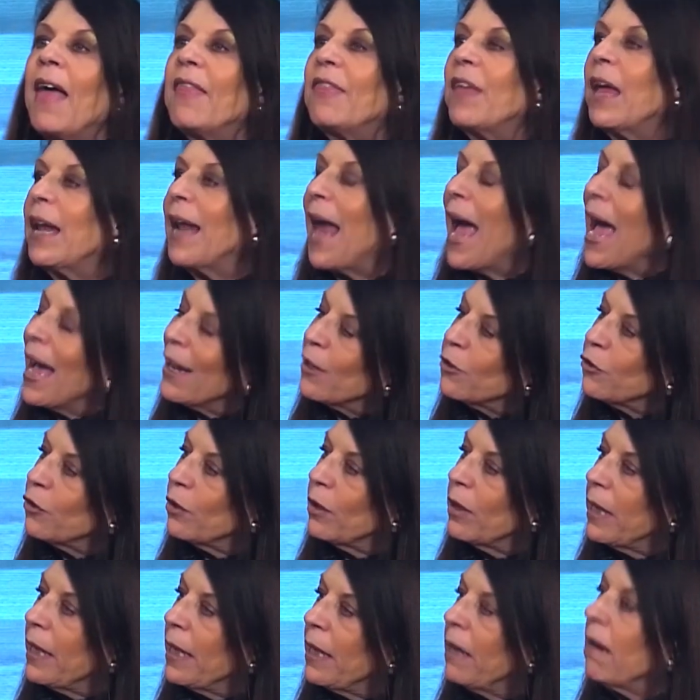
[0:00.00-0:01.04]
that
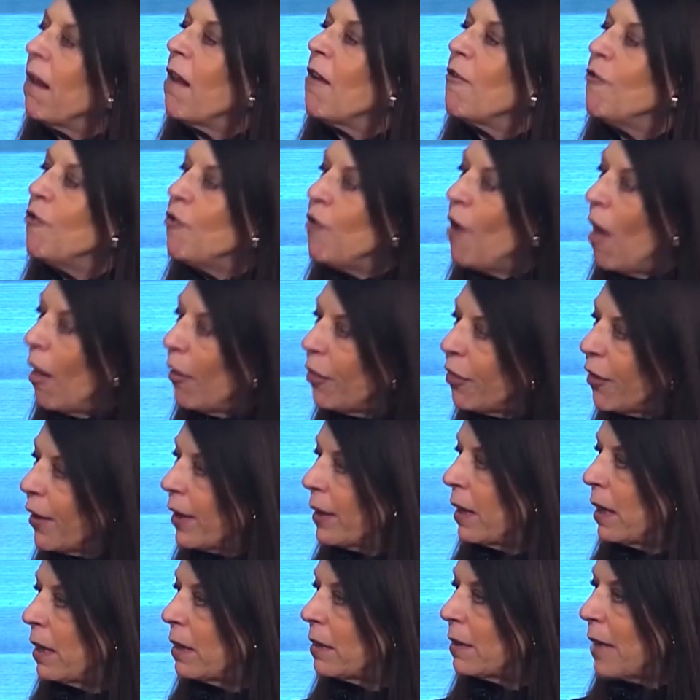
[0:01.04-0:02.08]
actually
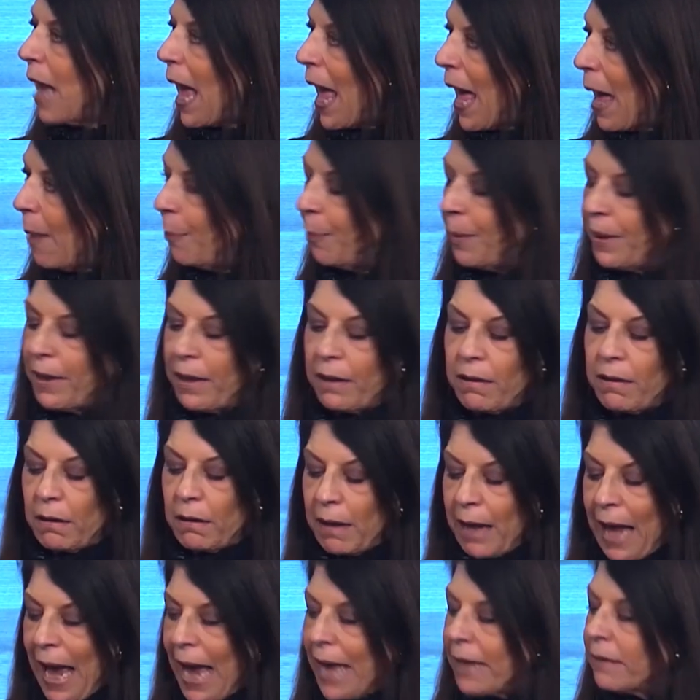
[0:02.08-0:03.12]
nothing that has happened
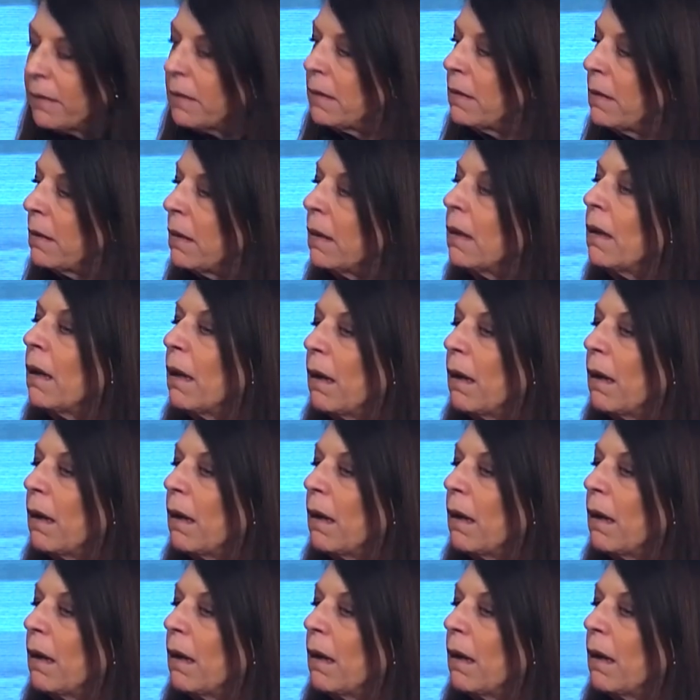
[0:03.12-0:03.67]
last